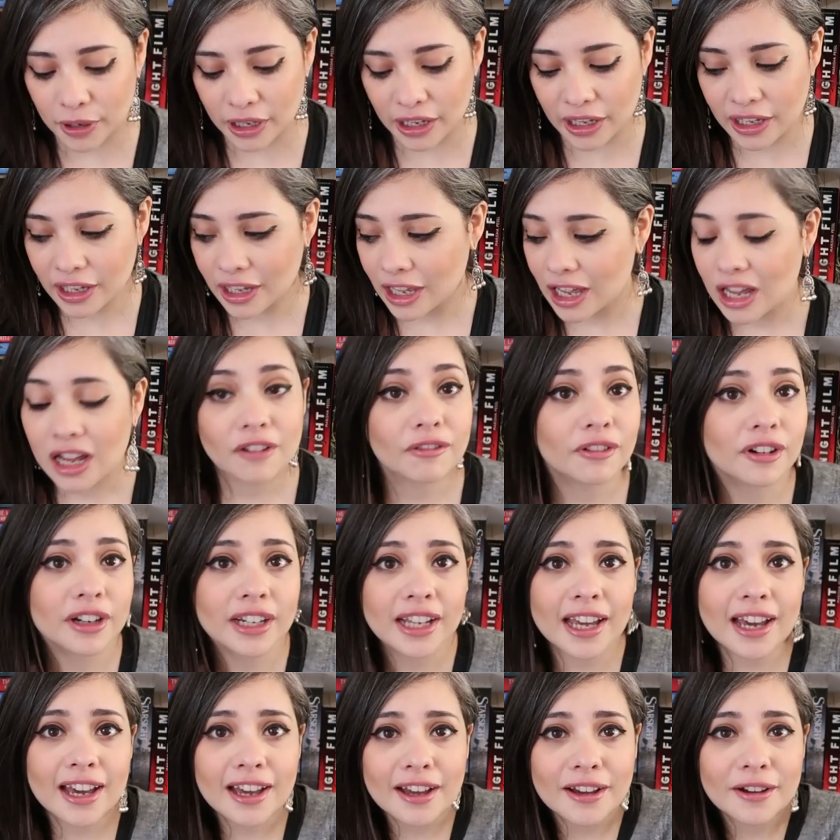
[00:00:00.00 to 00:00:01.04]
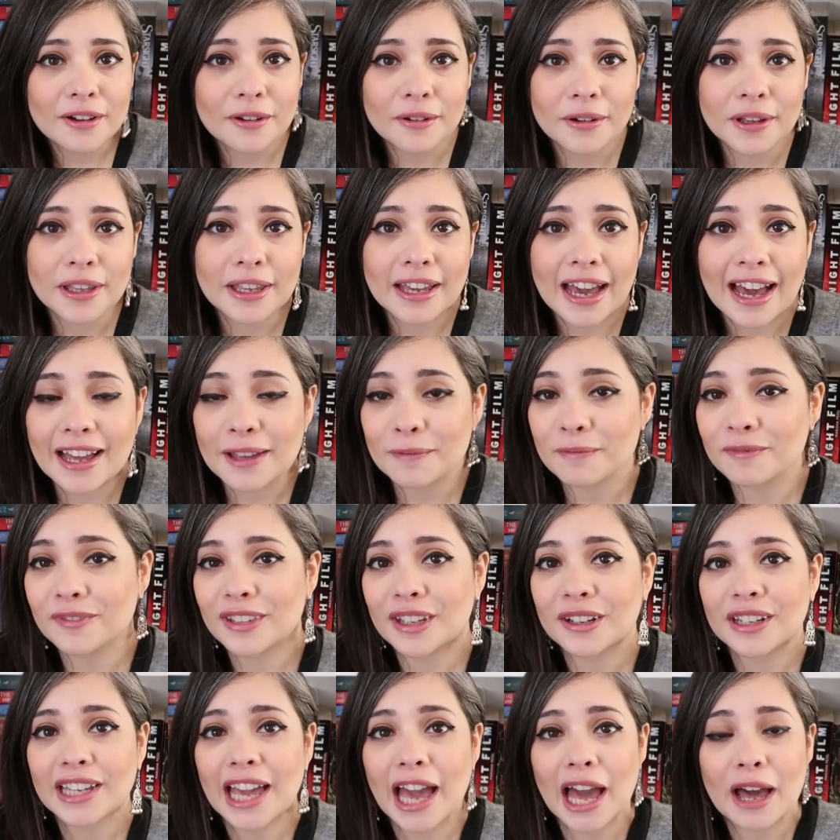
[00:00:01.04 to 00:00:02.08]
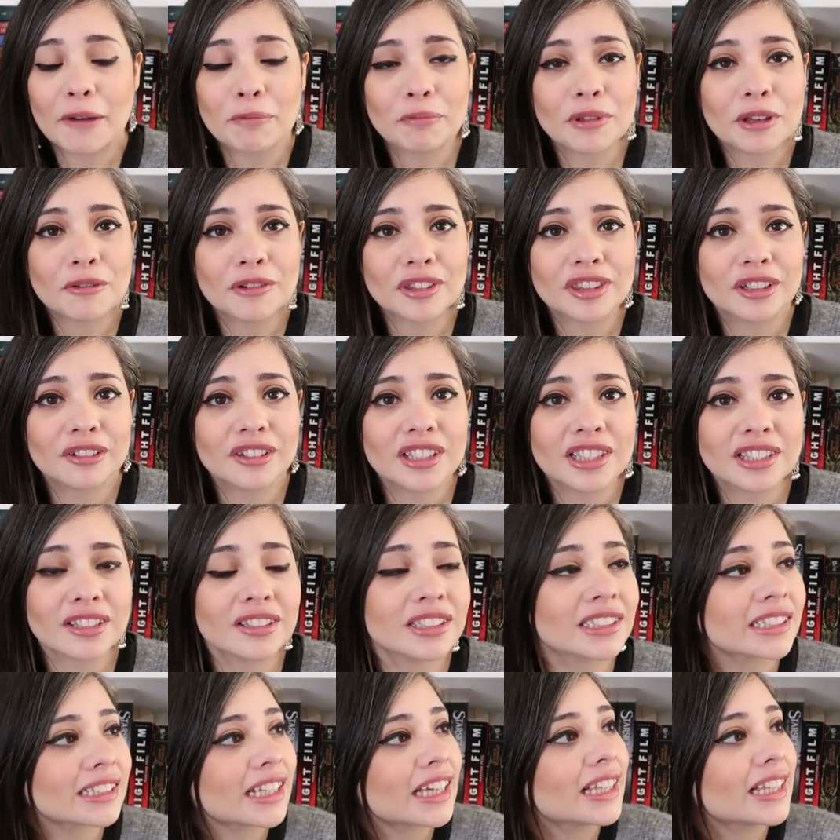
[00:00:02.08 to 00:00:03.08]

But for now, I'm very happy with the result.